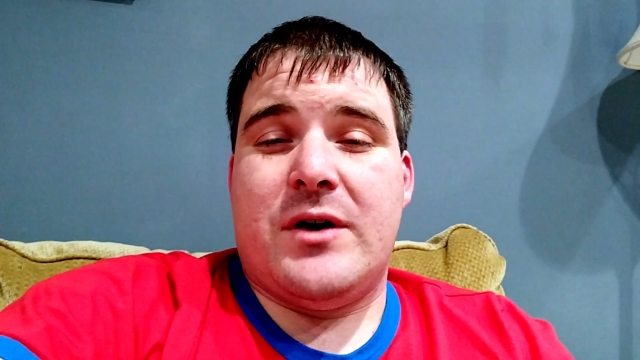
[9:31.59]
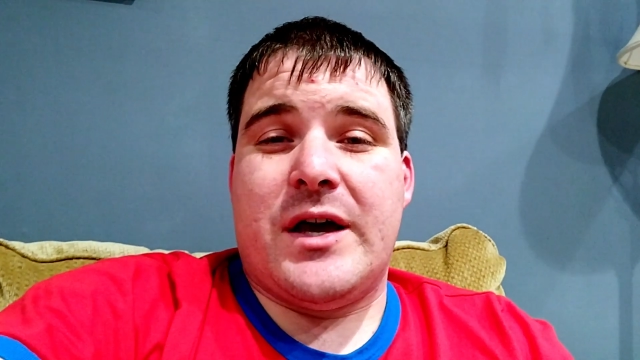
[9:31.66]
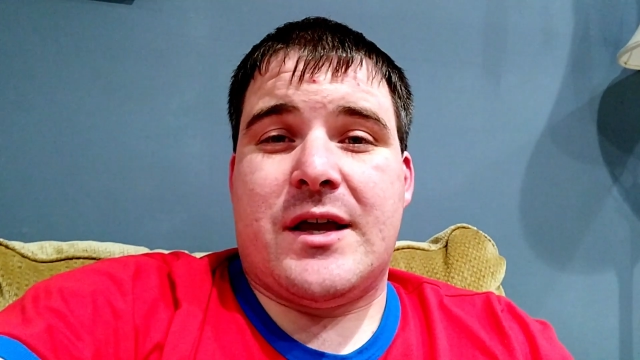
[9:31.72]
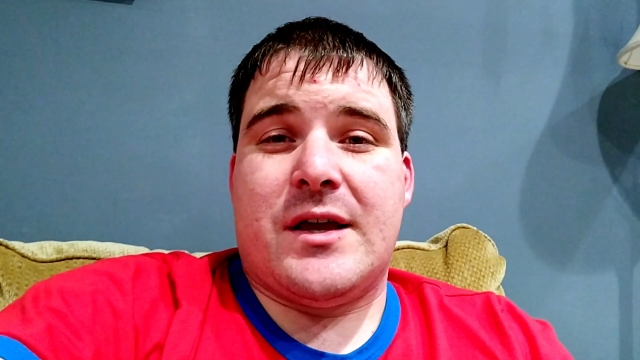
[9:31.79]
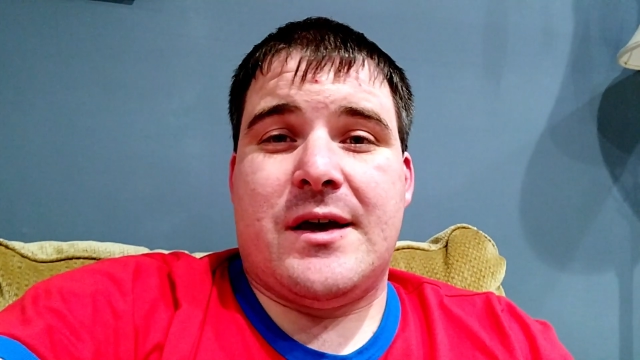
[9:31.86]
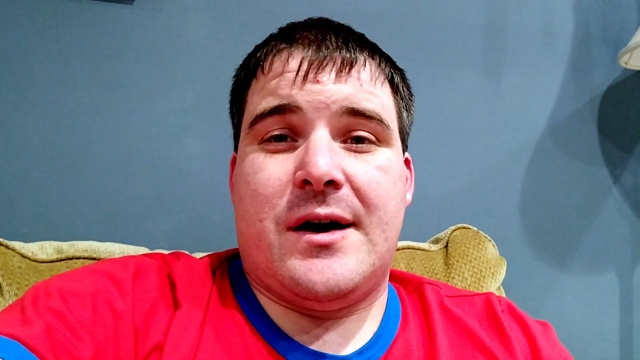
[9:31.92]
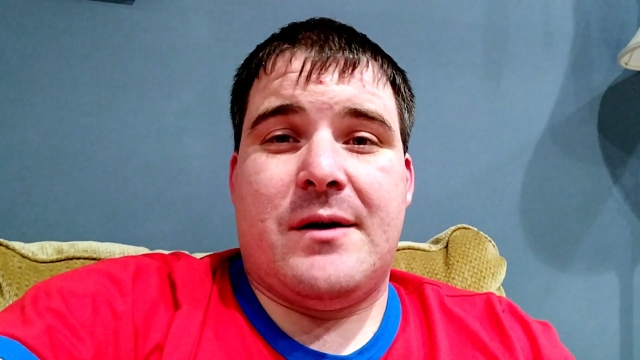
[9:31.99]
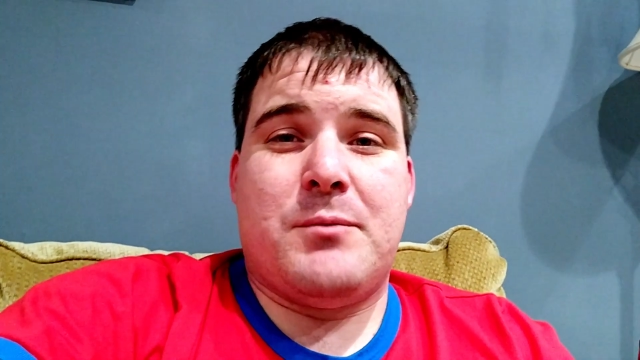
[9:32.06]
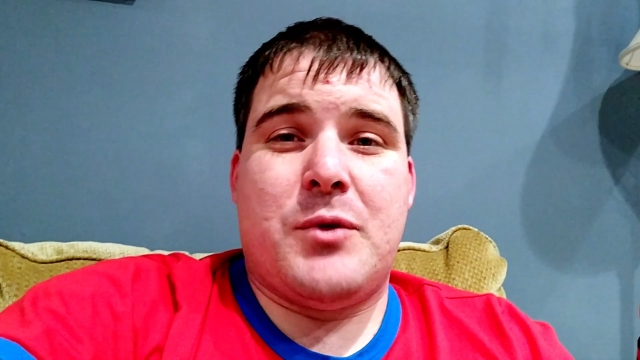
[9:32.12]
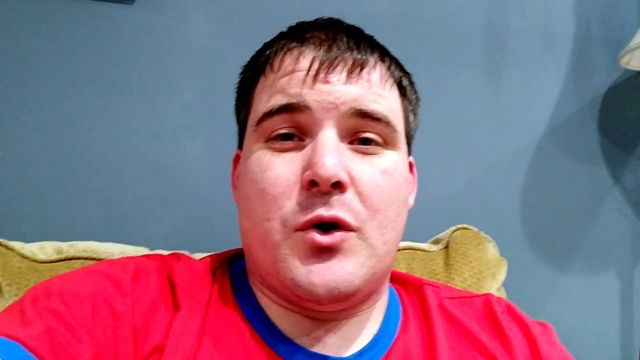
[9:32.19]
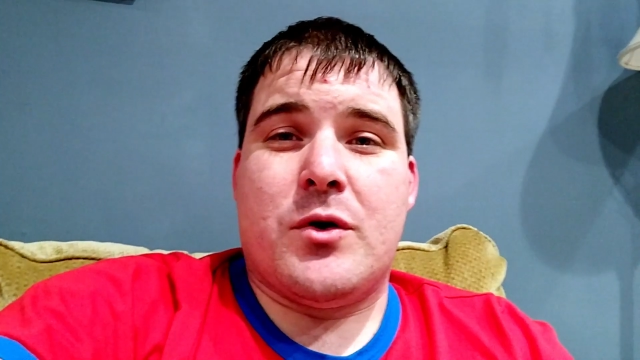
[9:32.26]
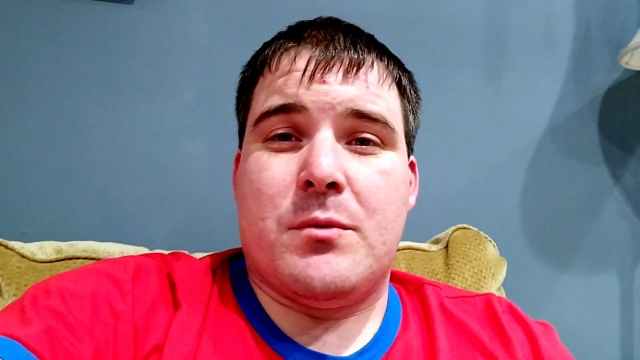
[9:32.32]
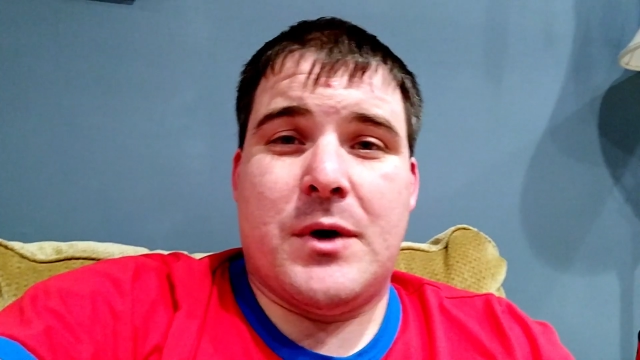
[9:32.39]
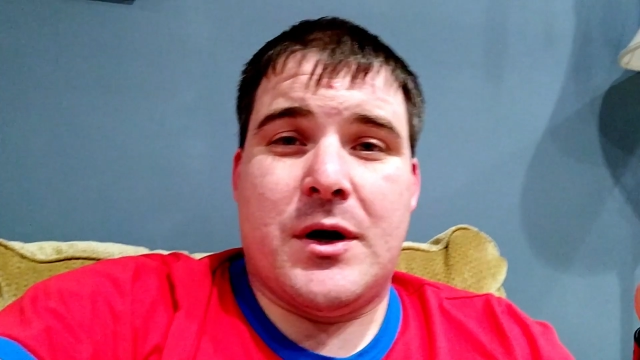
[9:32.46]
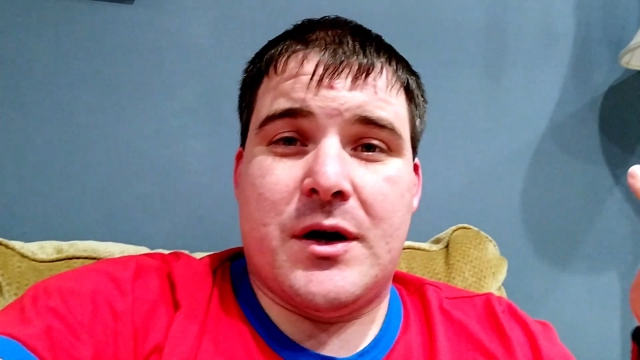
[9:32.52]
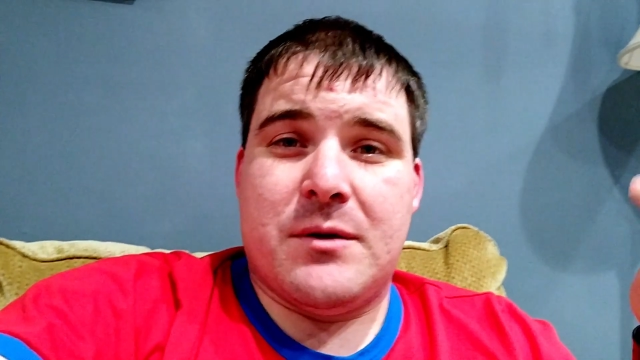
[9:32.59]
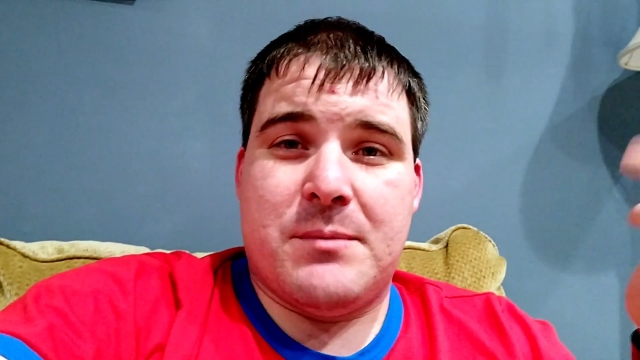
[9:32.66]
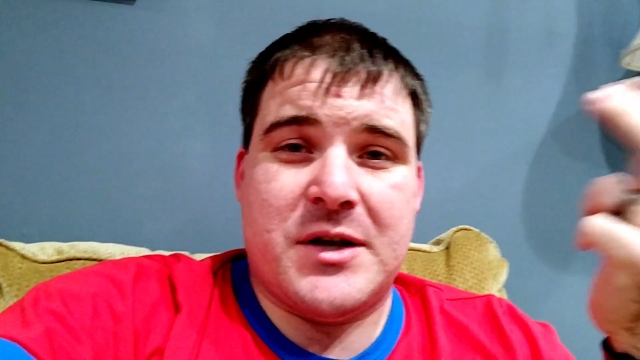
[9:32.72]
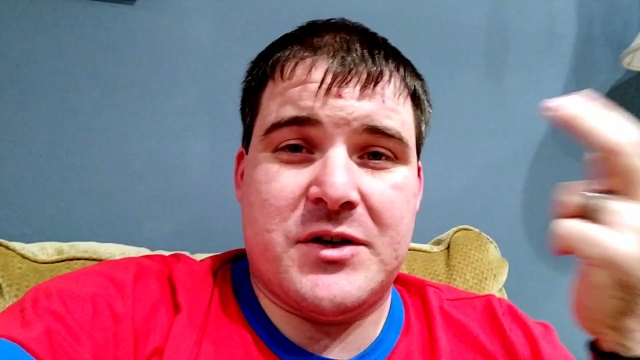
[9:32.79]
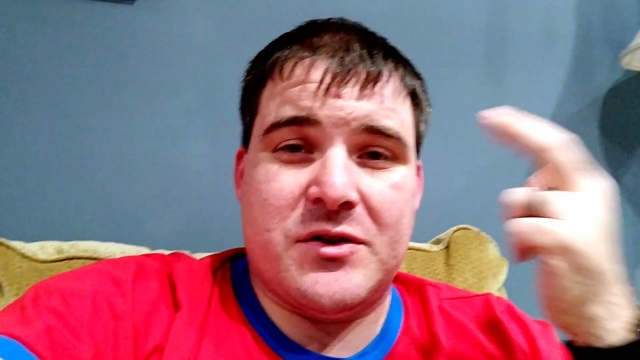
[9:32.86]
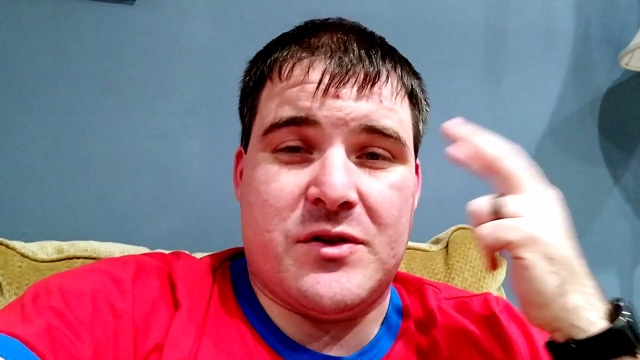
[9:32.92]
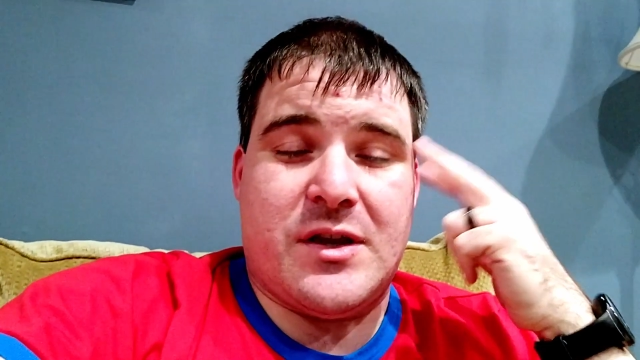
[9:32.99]
like Pokemon,
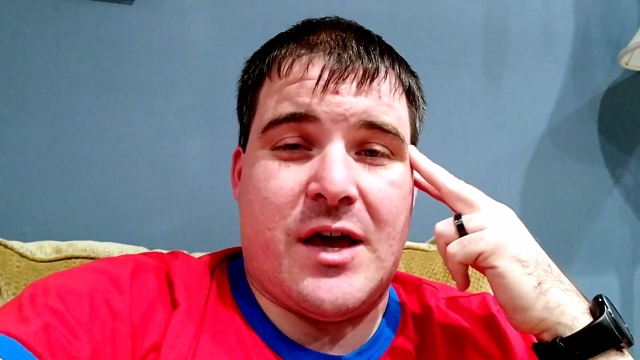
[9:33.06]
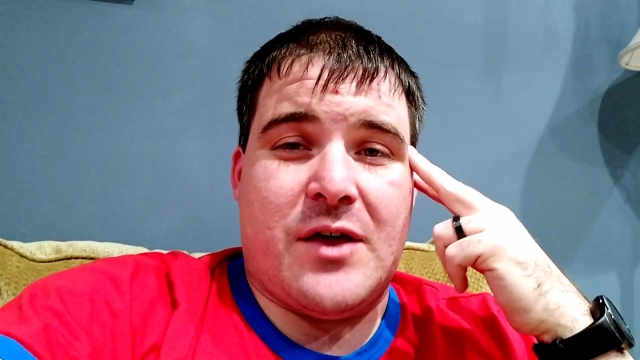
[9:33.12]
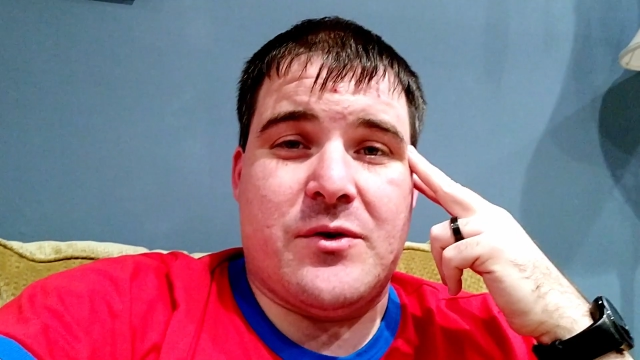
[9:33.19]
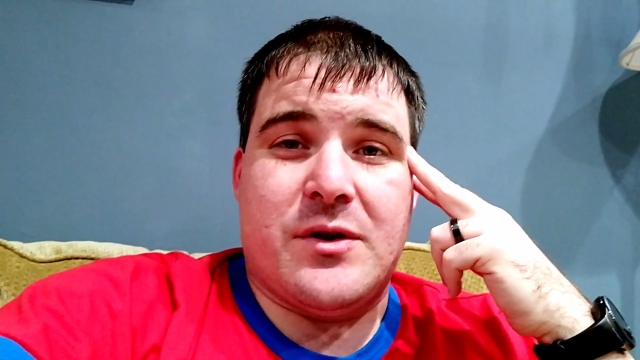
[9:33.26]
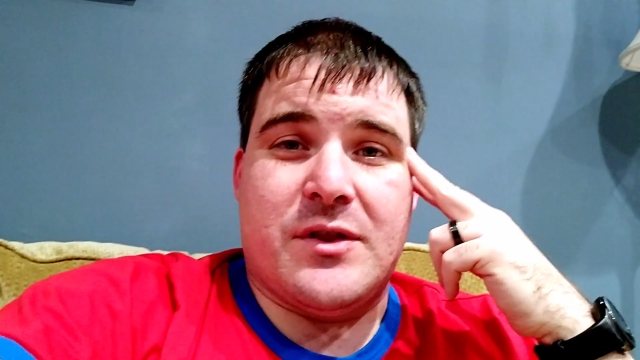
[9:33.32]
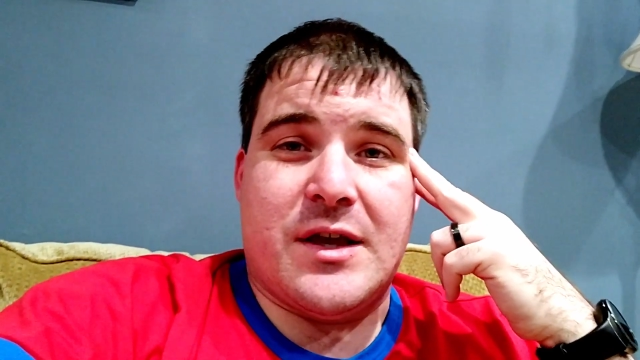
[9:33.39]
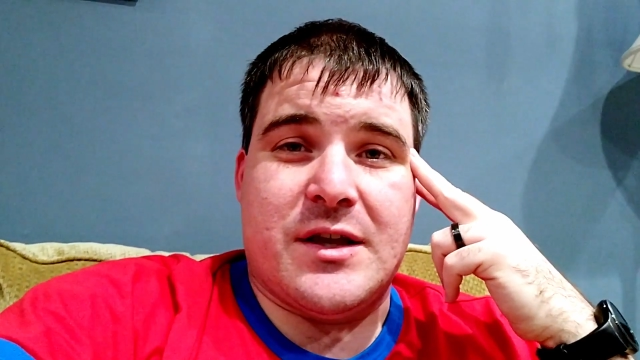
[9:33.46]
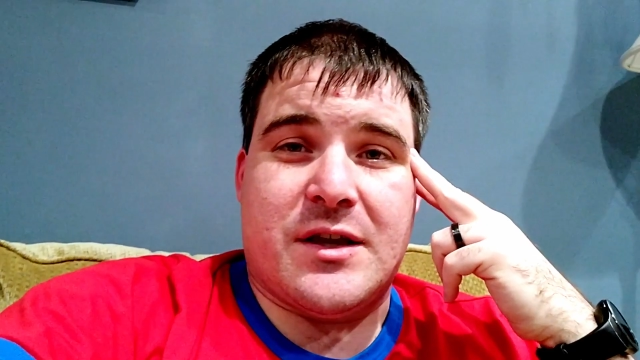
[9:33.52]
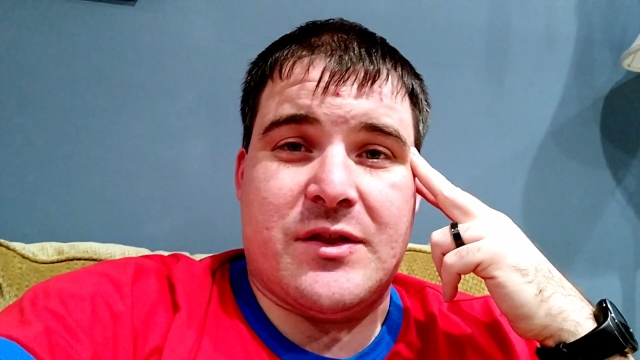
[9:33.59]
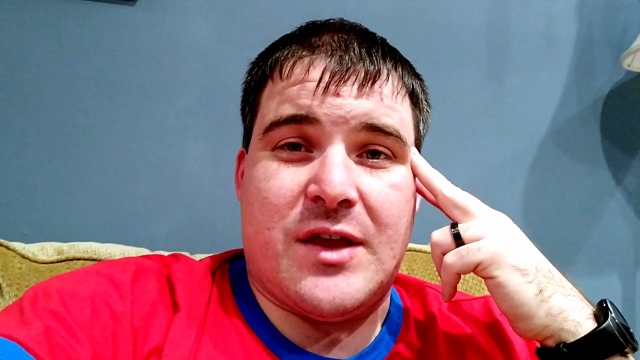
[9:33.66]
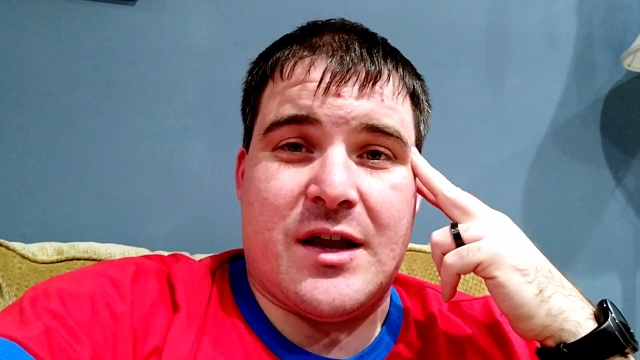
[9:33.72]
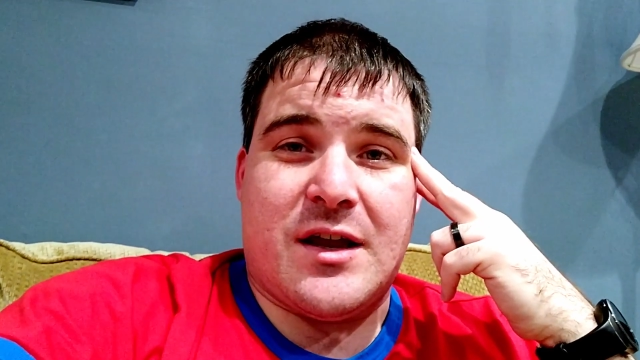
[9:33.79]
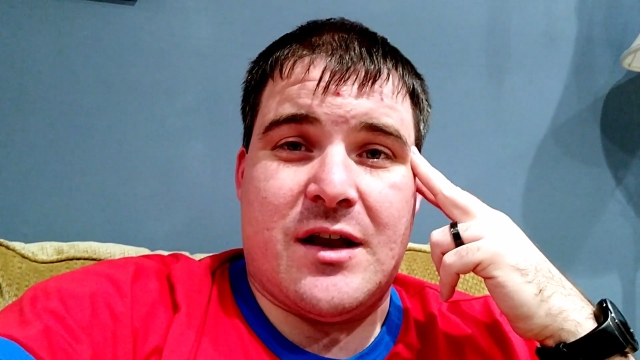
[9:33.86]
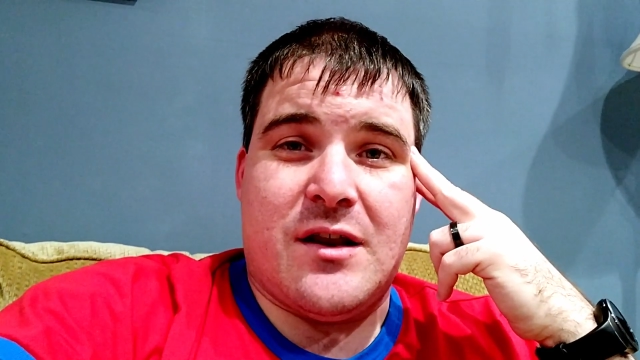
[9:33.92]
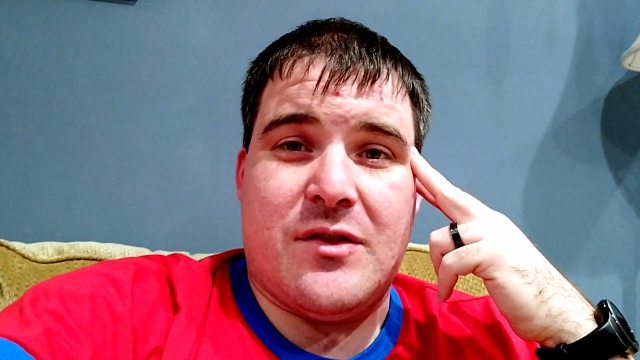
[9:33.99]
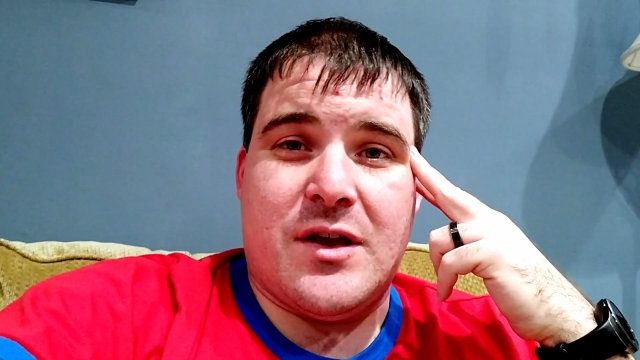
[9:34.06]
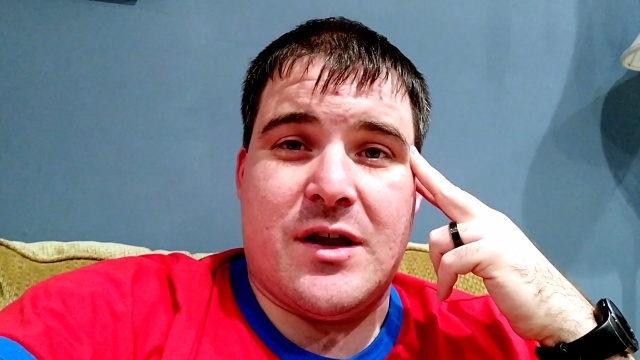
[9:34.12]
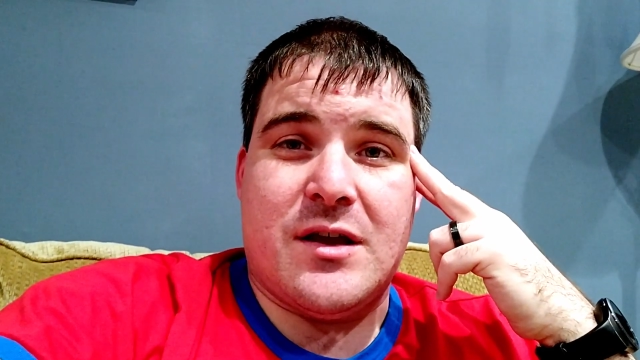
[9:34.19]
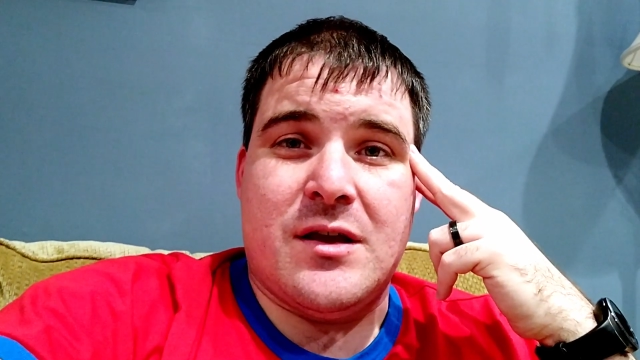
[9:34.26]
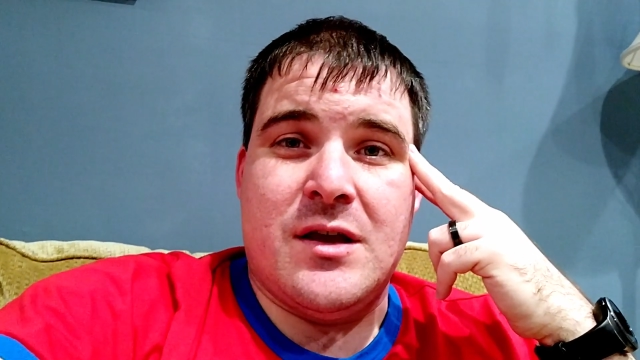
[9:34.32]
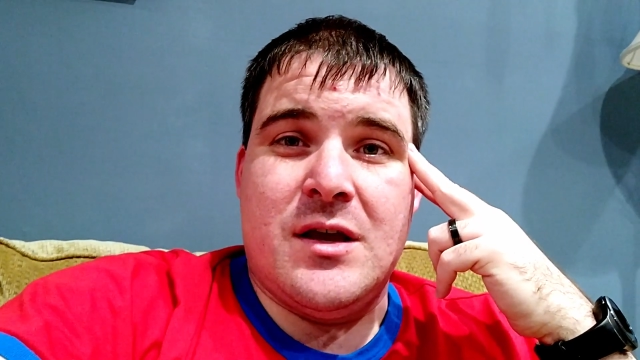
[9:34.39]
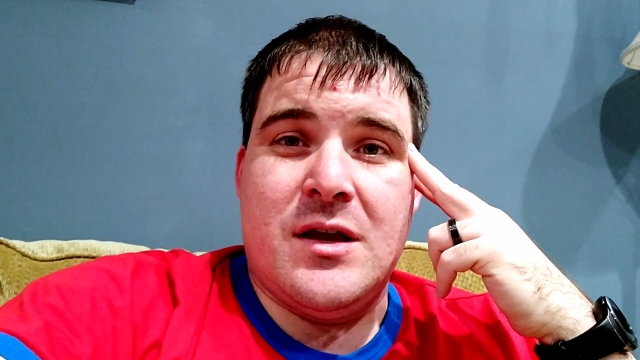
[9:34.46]
Magic the Gathering, and that kind of thing.